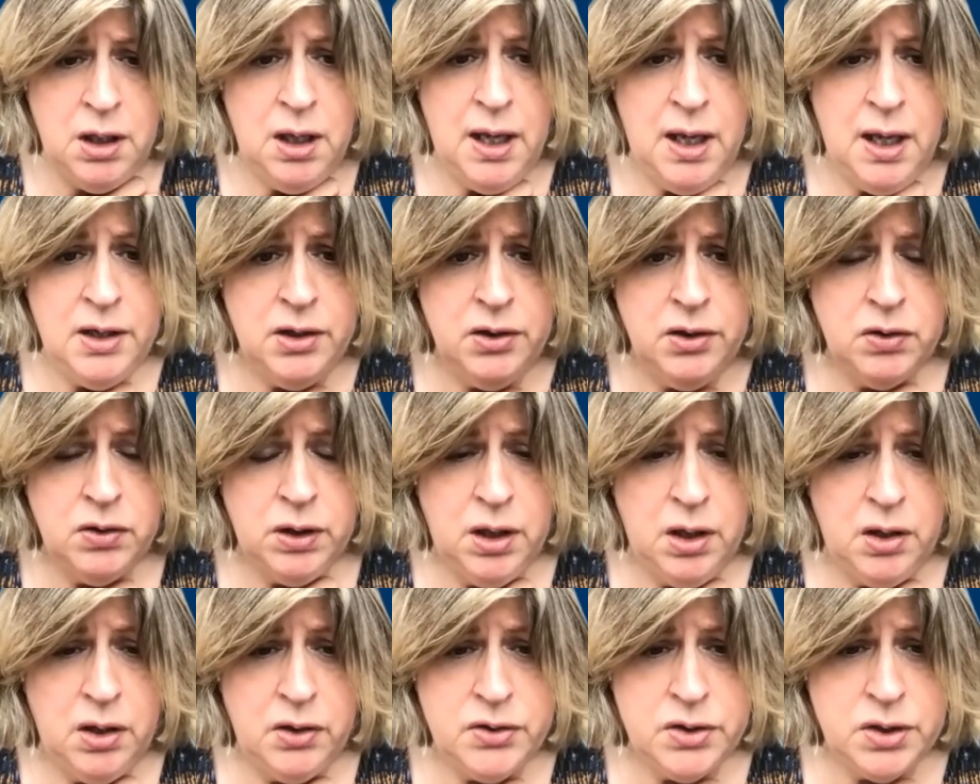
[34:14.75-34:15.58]
And you can
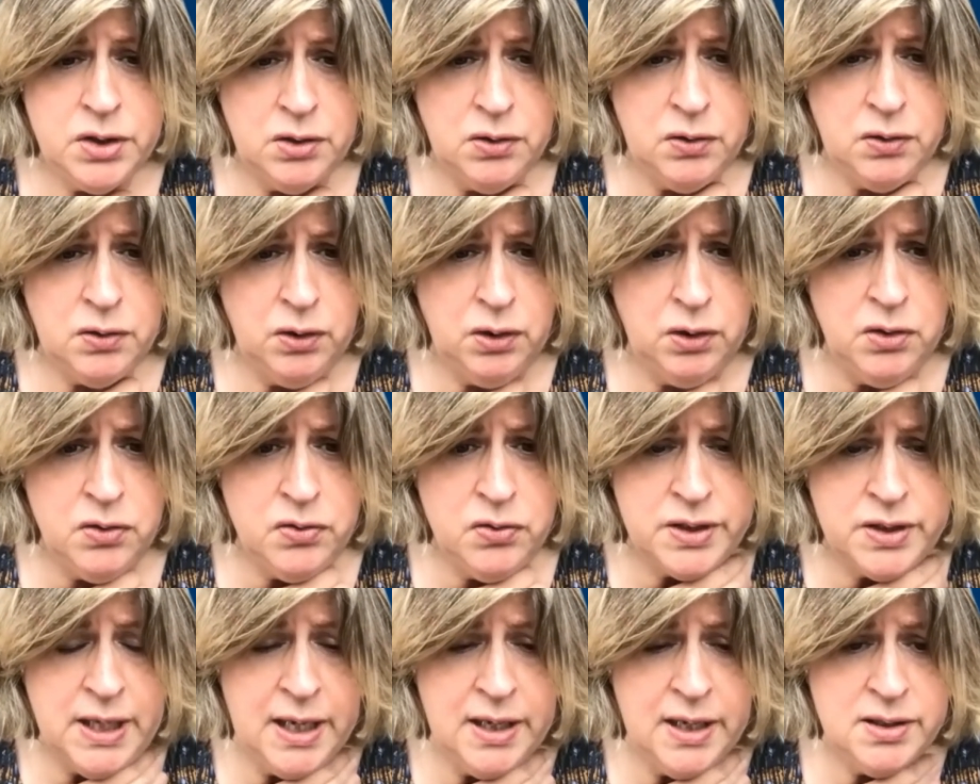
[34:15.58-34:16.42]
also
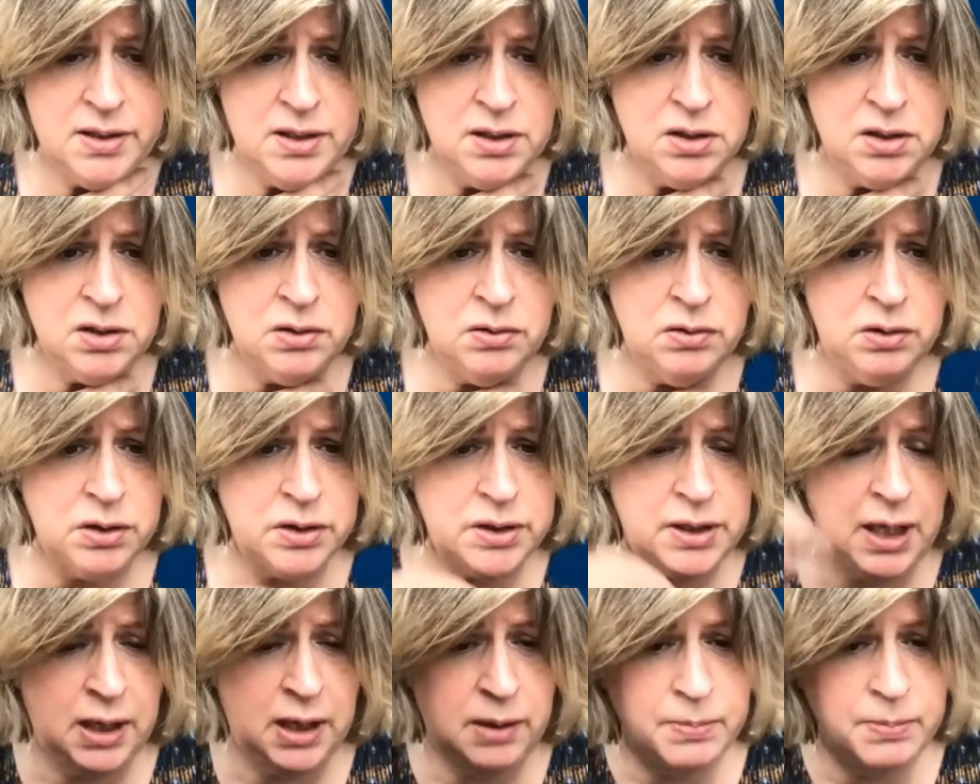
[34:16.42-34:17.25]
use as a tool
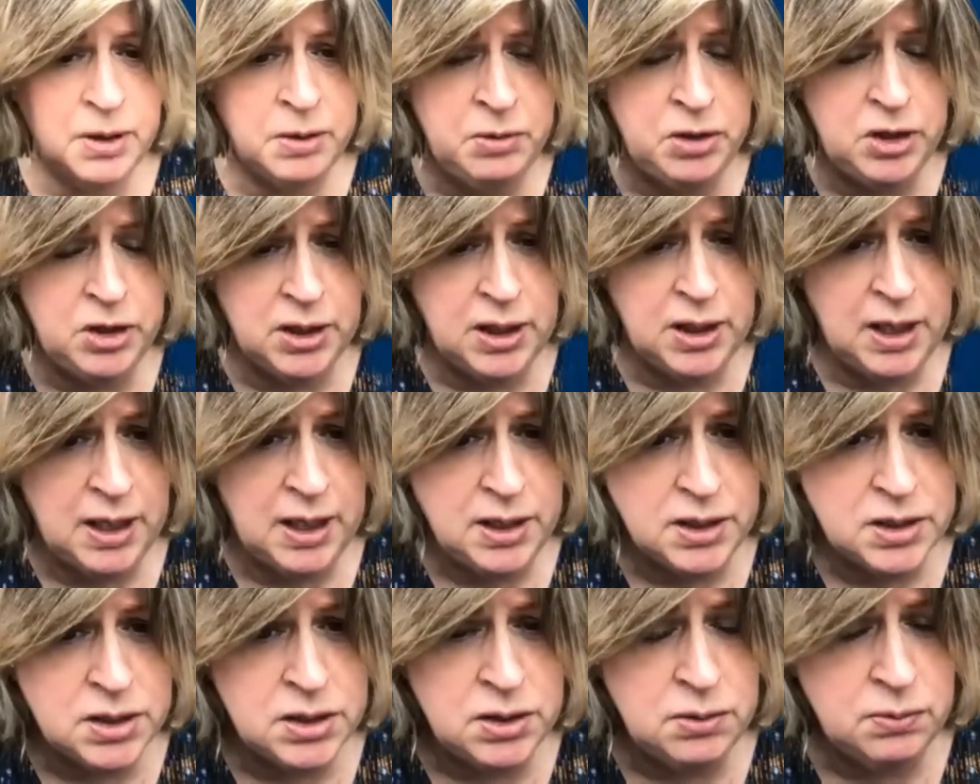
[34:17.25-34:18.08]
to help
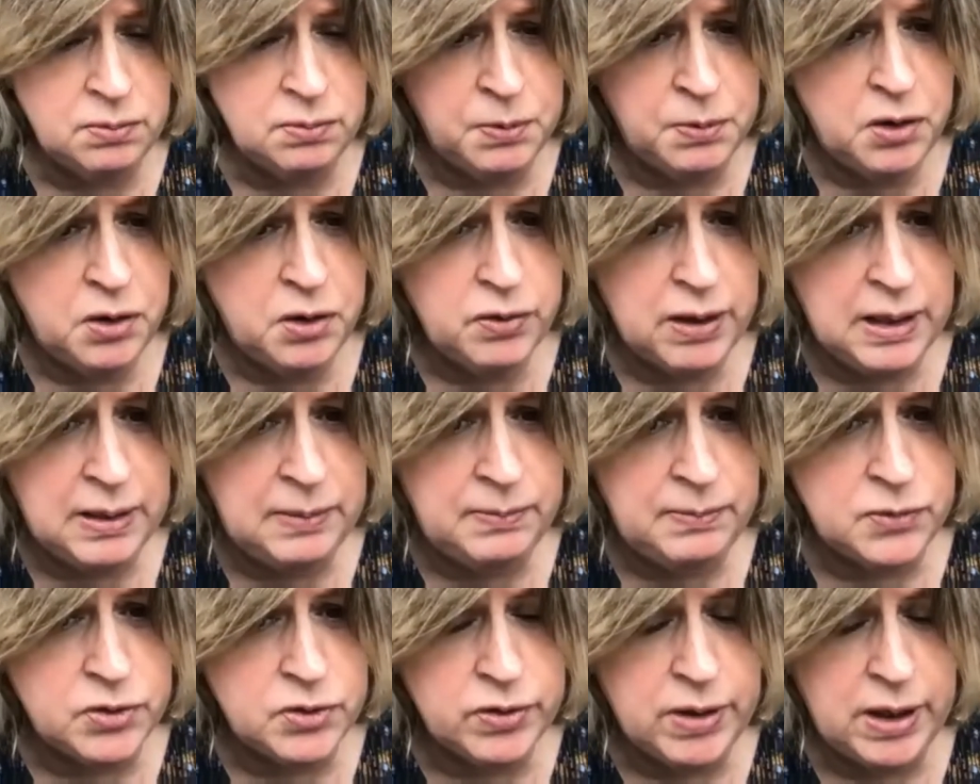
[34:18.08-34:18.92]
communicate to
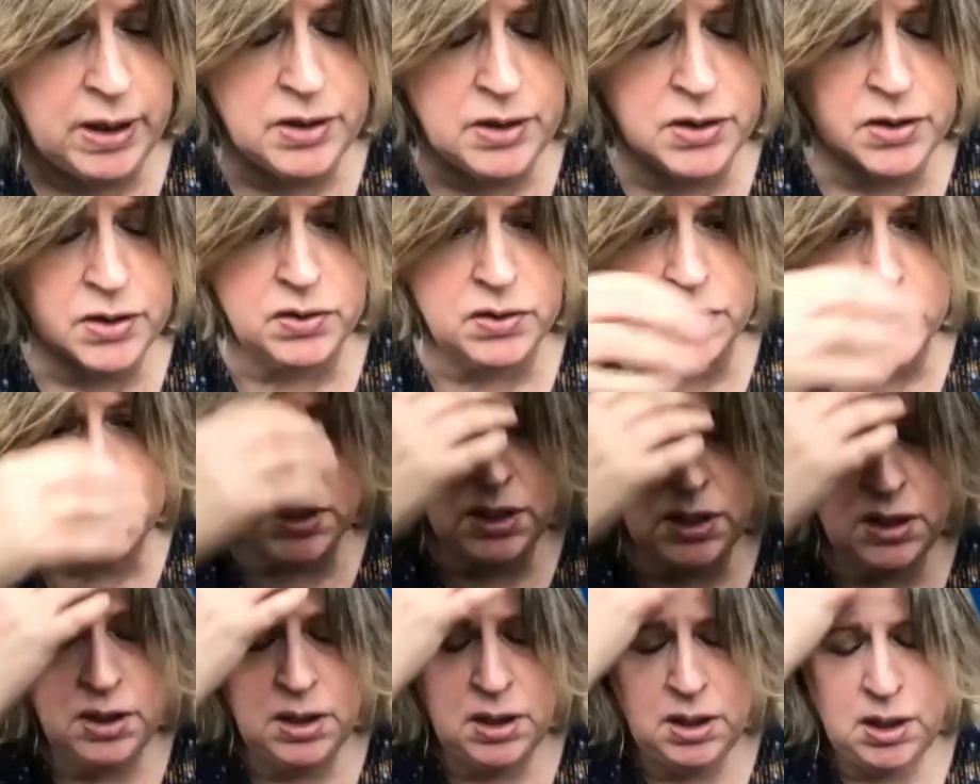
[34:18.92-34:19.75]
program directors
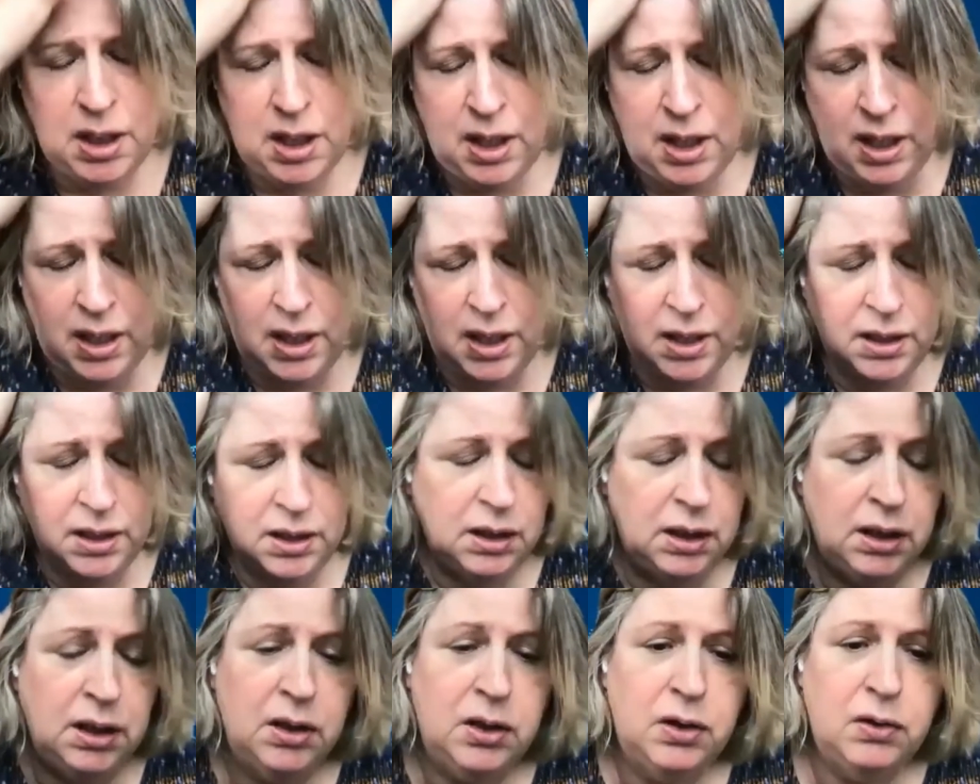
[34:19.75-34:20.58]
on,
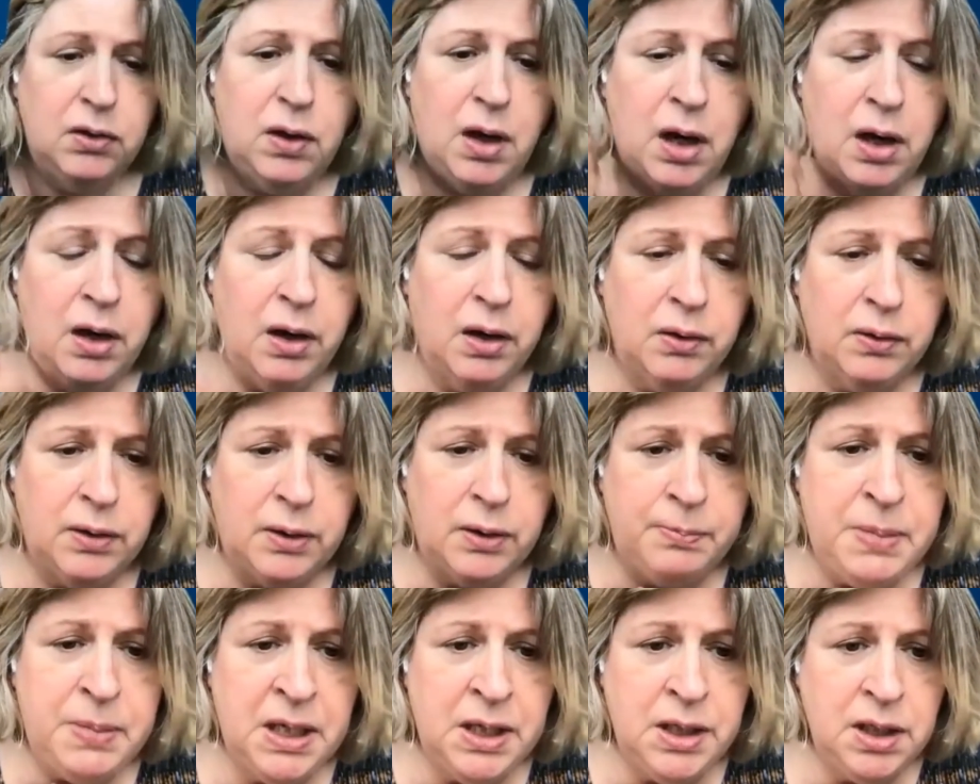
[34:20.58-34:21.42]
our
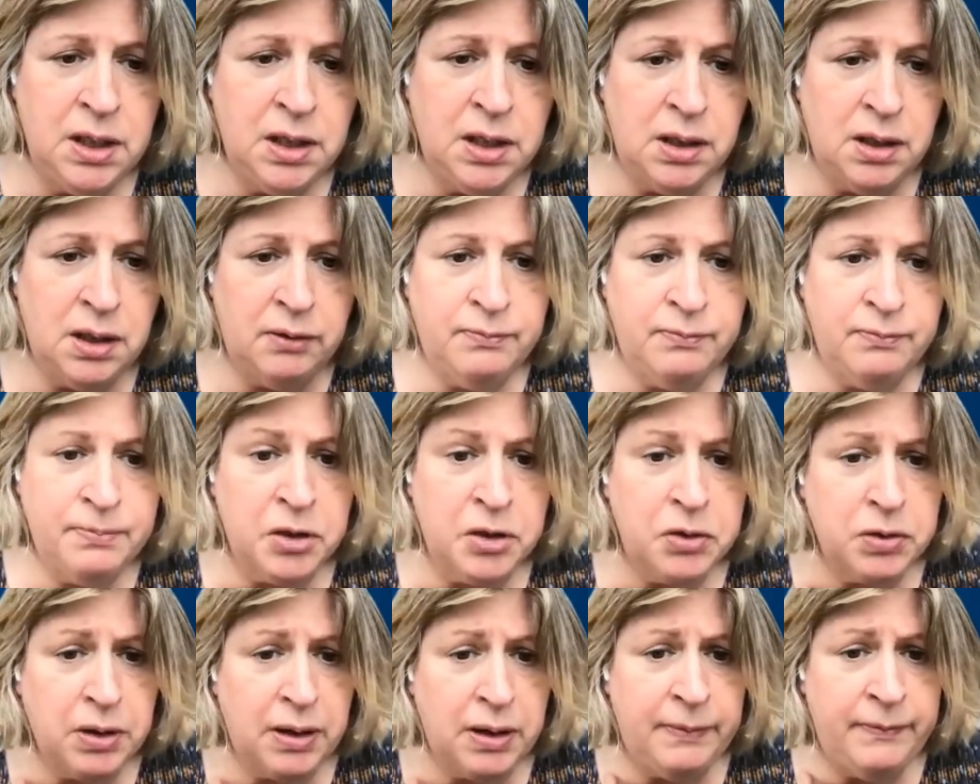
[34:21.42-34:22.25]
opinion of
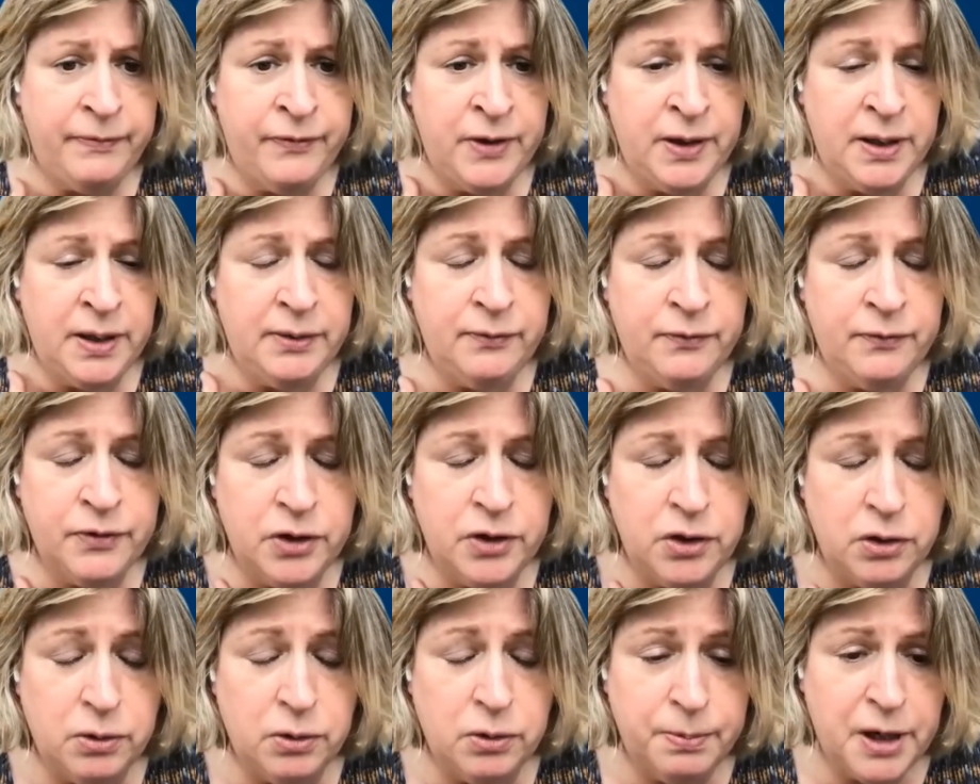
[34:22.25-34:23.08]
program fit for
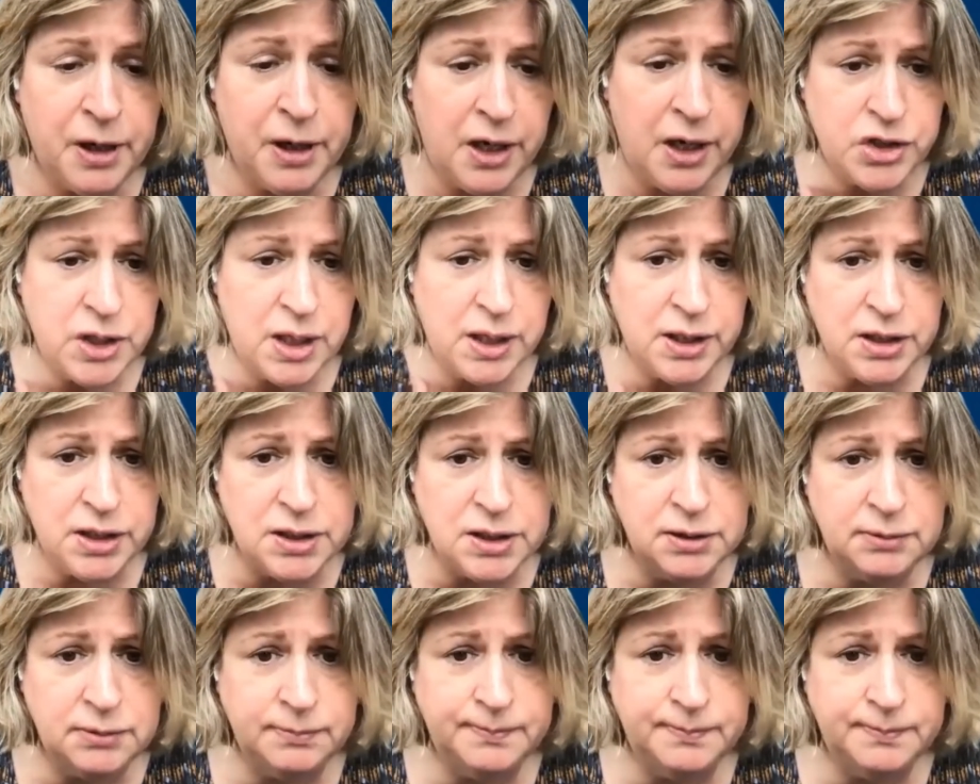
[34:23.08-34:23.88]
your project.